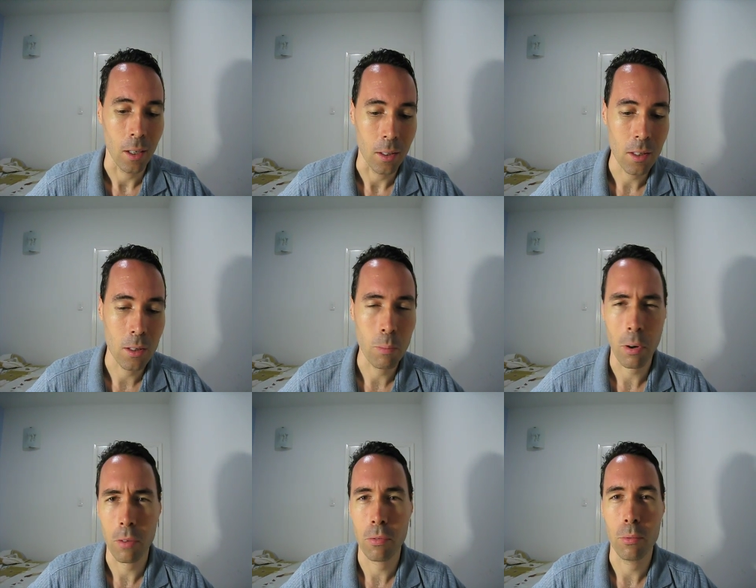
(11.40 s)
this is
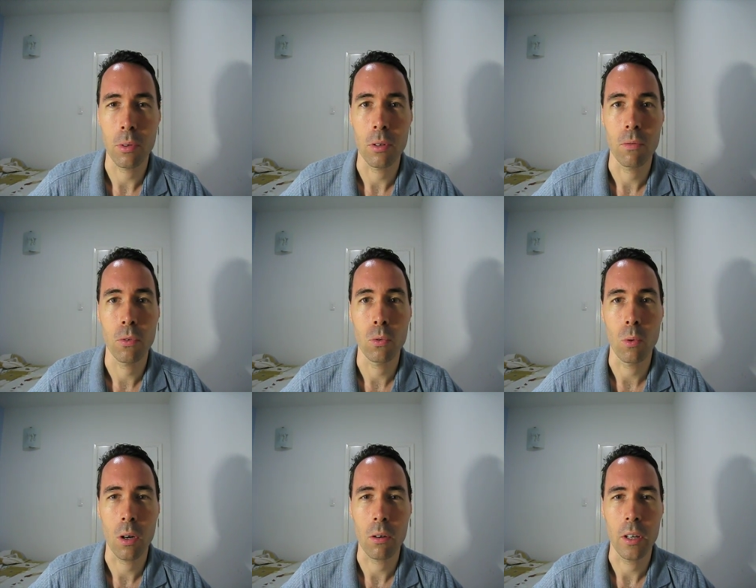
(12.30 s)
apart from the food,
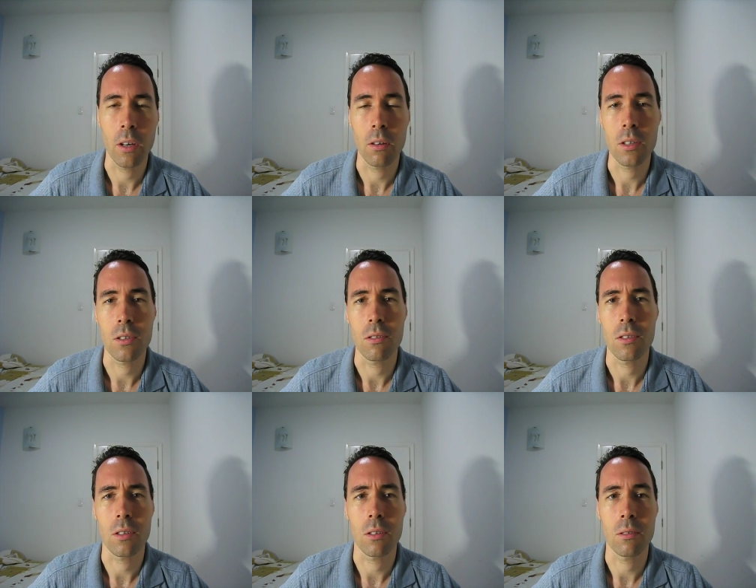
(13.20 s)
water, and air issues
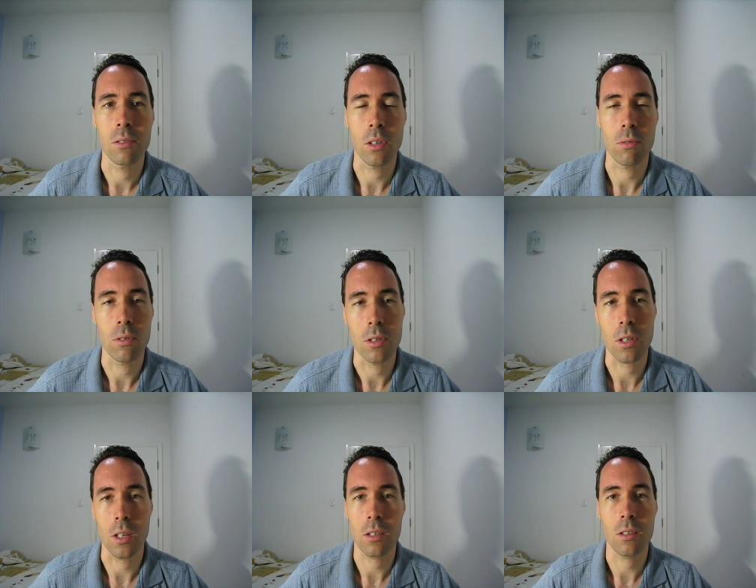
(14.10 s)
that are generally
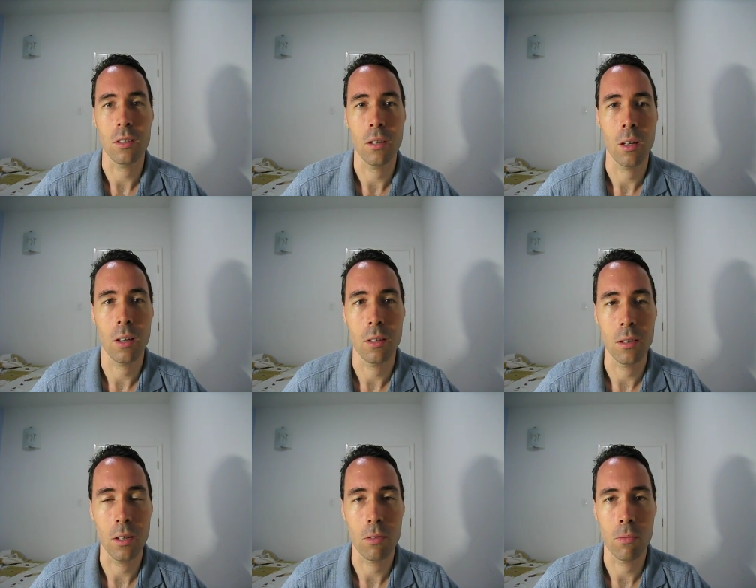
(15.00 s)
discussed in
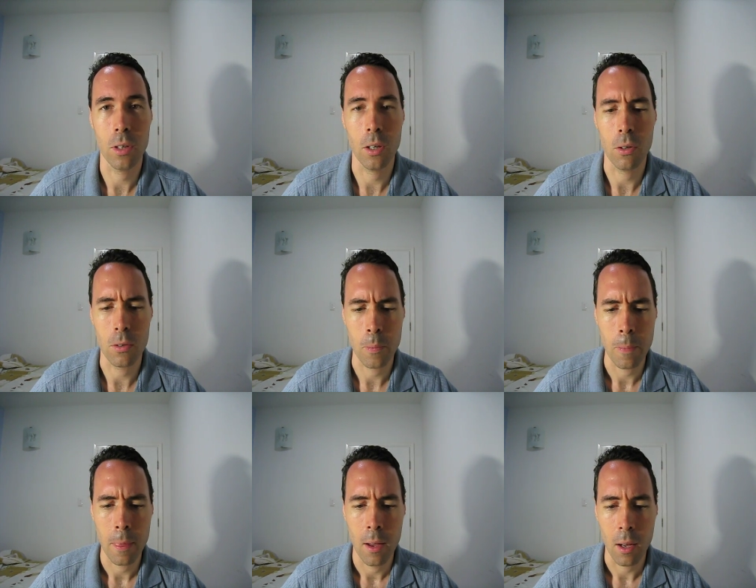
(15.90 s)
the other videos.
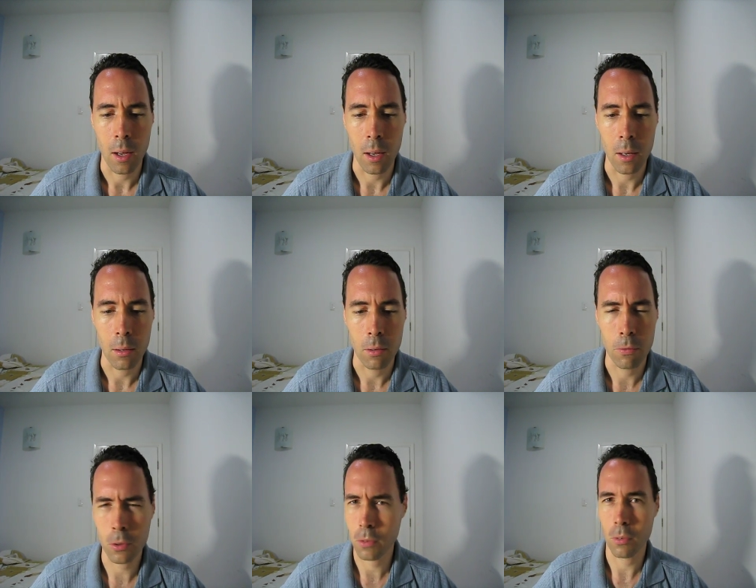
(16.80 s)

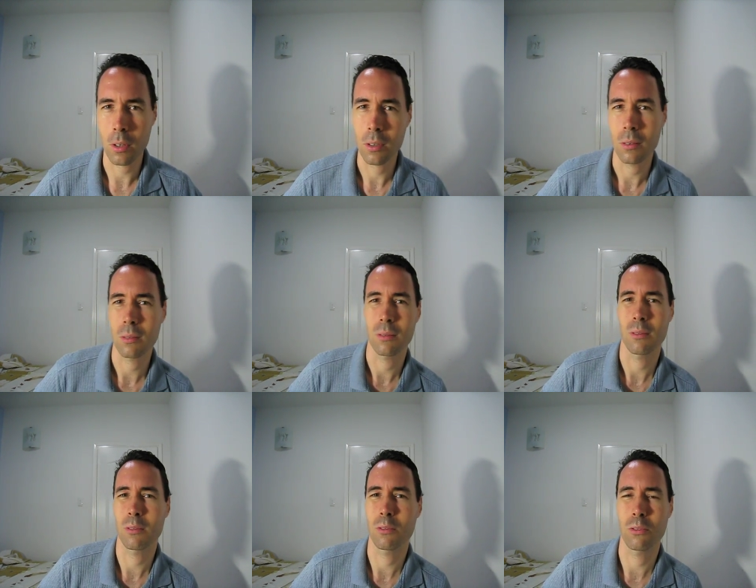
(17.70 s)
First of all,
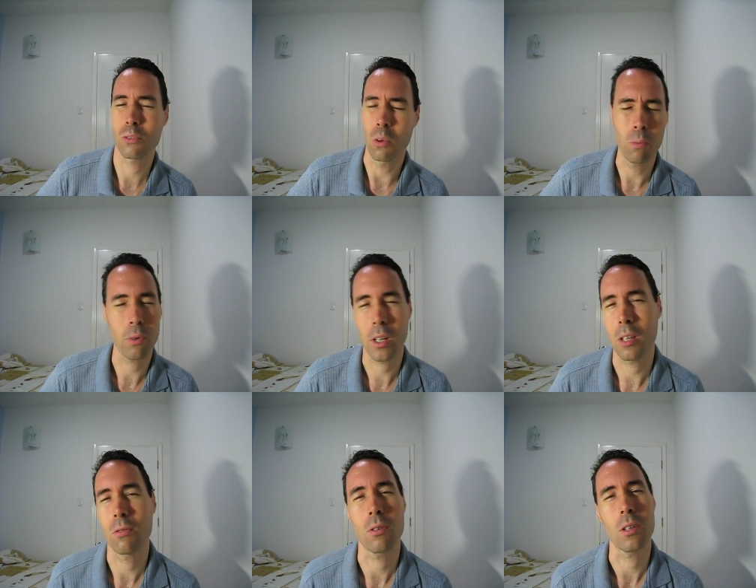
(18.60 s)
don't bring
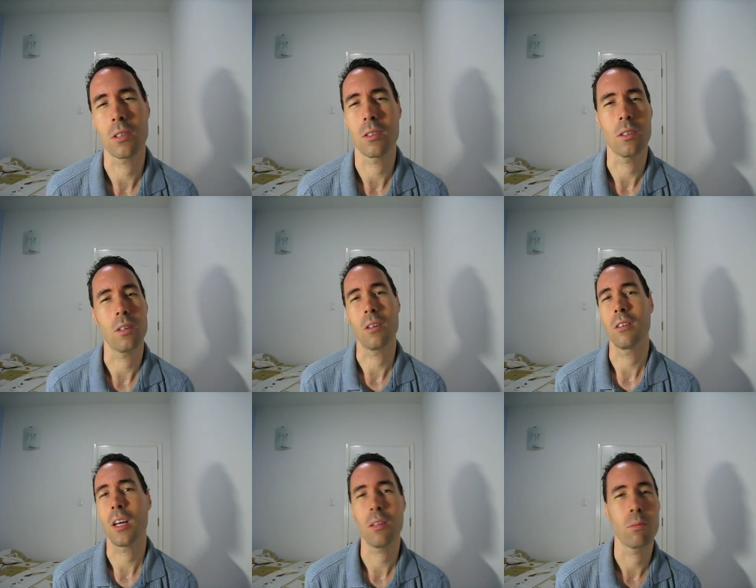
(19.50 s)
any drugs into here,
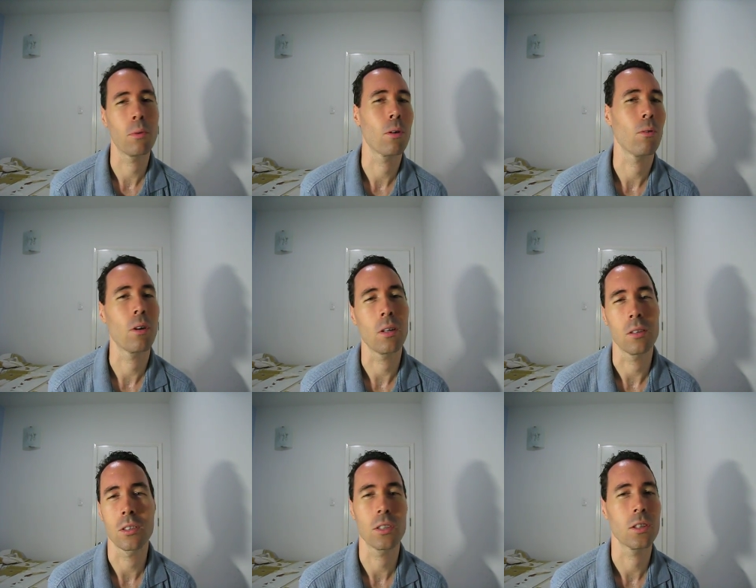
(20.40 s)
not even marijuana.
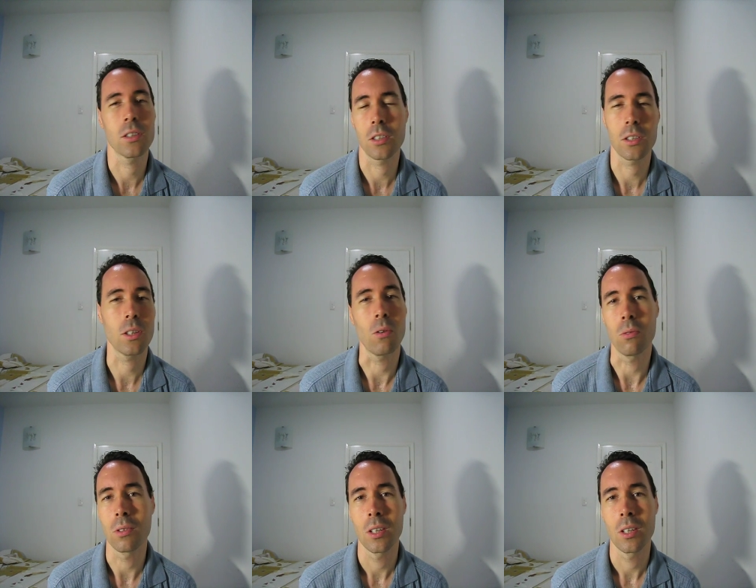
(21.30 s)
Just don't.